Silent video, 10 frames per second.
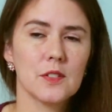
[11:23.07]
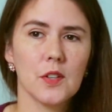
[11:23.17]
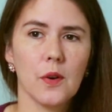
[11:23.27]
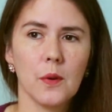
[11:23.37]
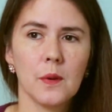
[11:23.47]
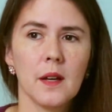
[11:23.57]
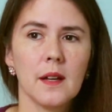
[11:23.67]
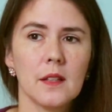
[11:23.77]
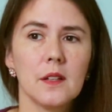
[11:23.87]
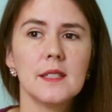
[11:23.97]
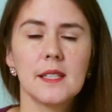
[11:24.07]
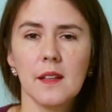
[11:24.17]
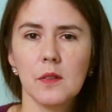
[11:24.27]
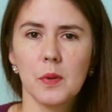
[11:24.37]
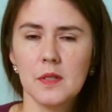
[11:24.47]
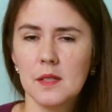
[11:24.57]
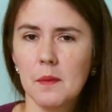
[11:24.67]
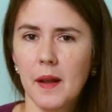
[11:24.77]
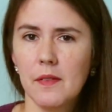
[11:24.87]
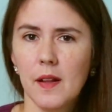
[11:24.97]
So there is another person
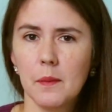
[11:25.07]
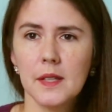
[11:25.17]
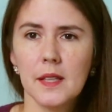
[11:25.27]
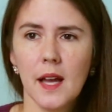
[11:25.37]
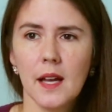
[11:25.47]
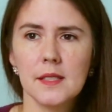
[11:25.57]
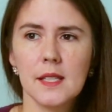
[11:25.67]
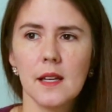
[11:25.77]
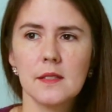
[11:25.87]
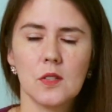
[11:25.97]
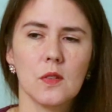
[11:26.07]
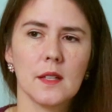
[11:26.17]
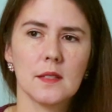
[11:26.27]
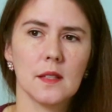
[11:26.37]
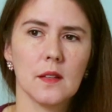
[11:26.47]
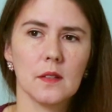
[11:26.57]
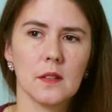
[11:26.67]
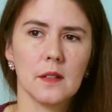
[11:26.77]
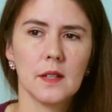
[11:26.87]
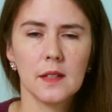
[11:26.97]
in my family that has that, so that's
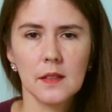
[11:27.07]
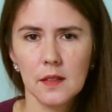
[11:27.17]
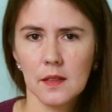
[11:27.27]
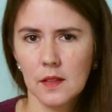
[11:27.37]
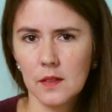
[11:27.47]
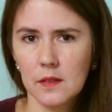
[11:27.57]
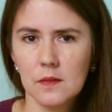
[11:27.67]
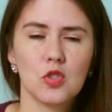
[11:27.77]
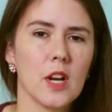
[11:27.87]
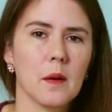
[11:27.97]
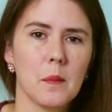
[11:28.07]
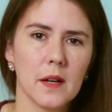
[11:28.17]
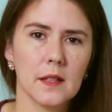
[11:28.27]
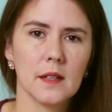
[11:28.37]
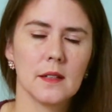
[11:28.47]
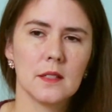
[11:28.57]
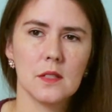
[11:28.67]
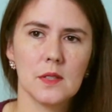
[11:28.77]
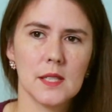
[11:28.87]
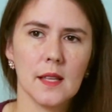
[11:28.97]
another little check mark
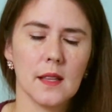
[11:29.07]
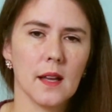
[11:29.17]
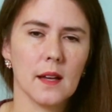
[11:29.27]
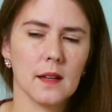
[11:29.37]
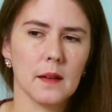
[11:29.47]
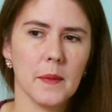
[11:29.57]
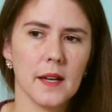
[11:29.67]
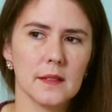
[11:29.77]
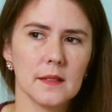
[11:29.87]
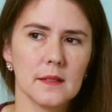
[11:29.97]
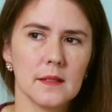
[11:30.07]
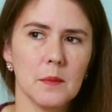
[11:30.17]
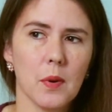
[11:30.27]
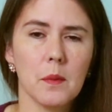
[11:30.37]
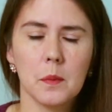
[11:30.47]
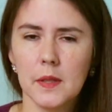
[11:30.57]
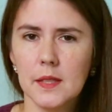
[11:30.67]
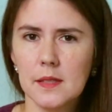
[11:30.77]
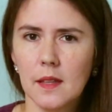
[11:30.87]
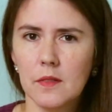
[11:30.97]
to say that it
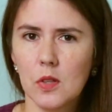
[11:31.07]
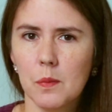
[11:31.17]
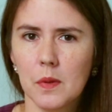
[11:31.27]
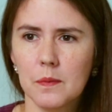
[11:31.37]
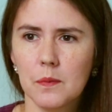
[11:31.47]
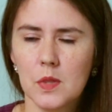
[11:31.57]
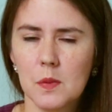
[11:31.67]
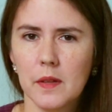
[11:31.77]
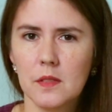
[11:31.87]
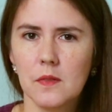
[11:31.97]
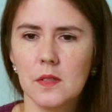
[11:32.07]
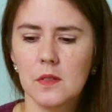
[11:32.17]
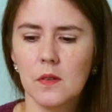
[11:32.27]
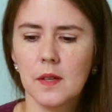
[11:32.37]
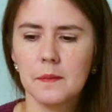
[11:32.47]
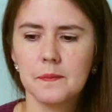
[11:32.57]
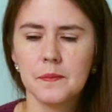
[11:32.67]
probably is levodopa-responsive dystonia.